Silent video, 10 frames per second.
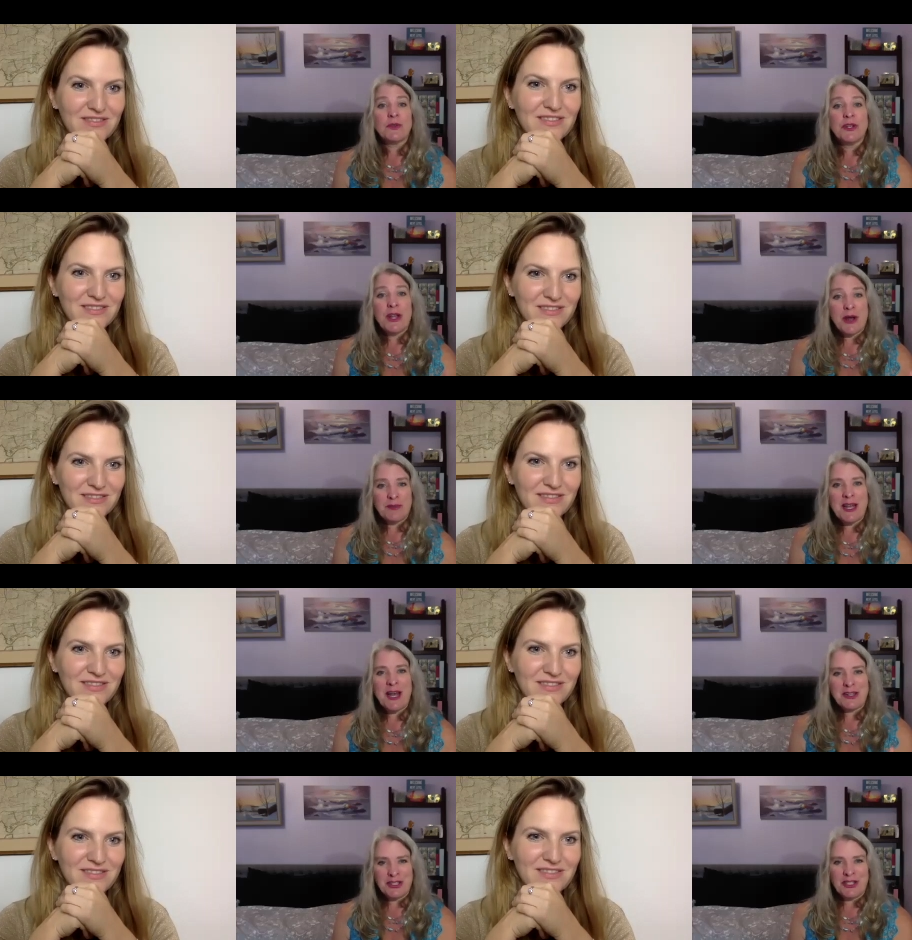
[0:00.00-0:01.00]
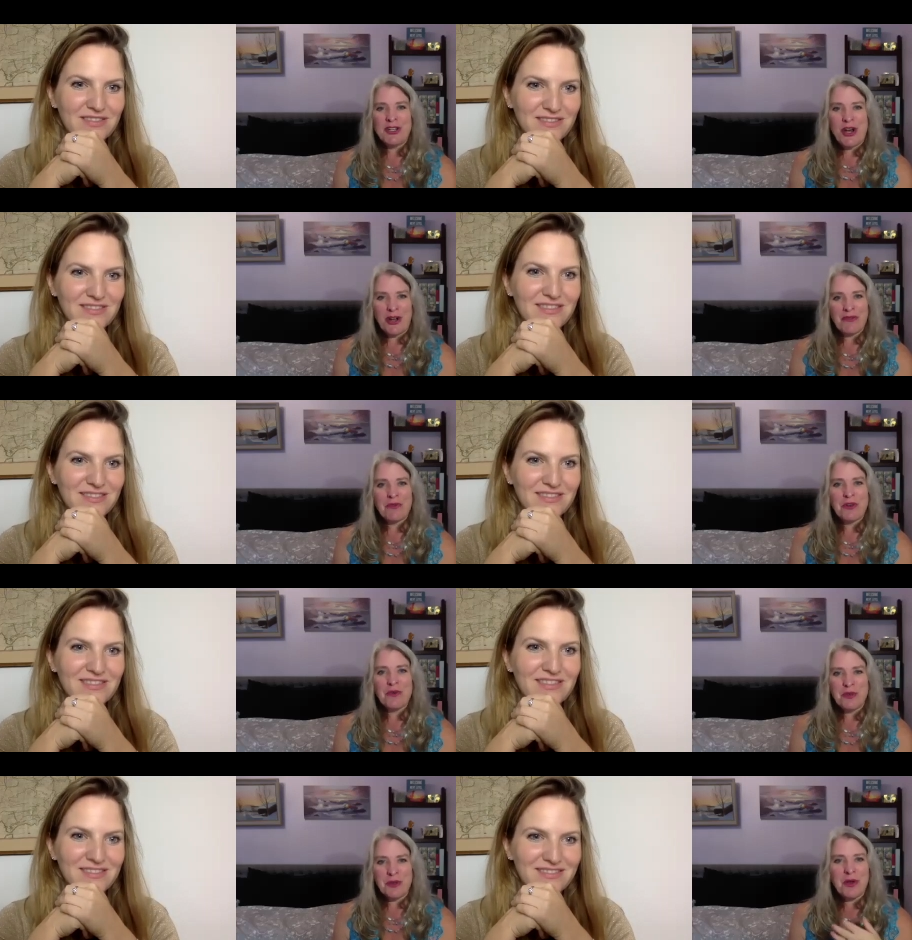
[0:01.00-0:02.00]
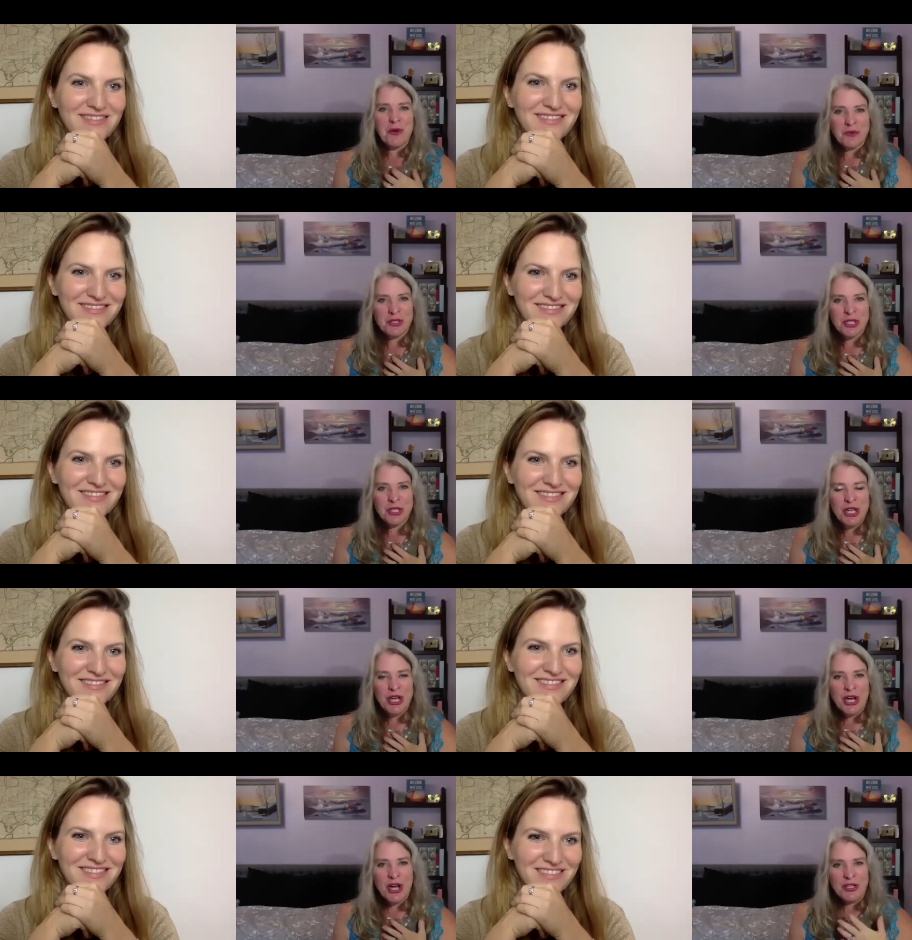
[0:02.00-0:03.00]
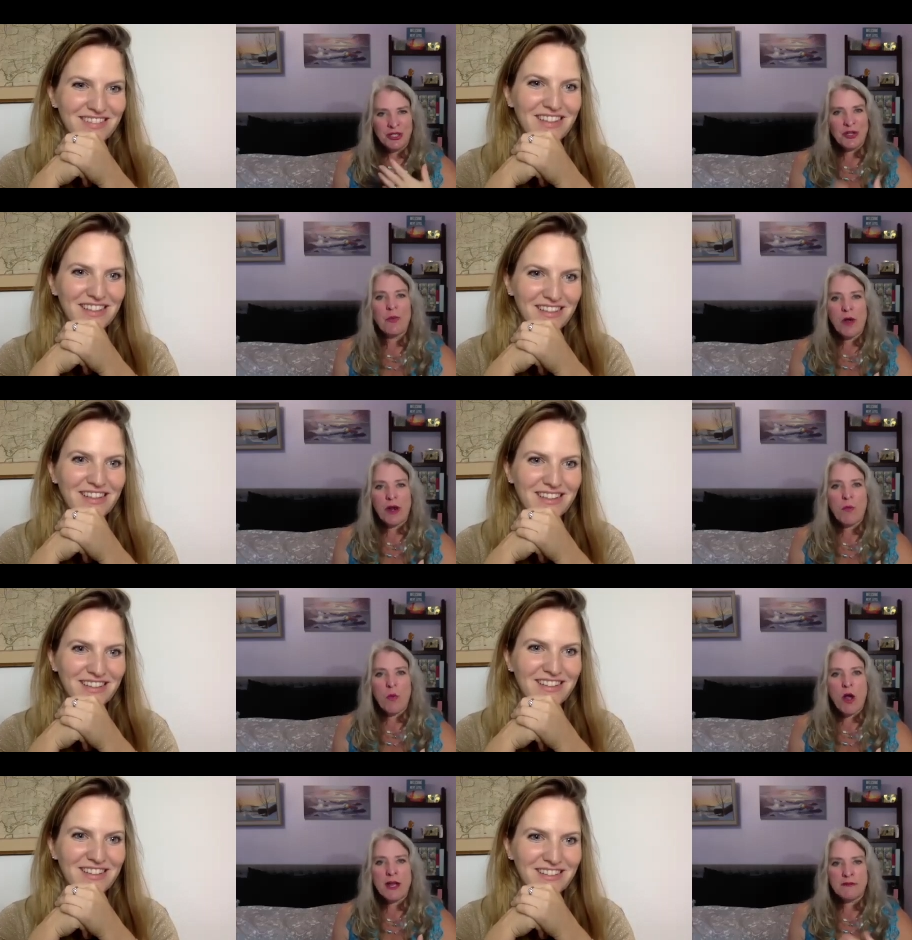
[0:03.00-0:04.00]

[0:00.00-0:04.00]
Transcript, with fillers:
Speaker 1: can help to actually talk through with a coach uh, you know one-on-one to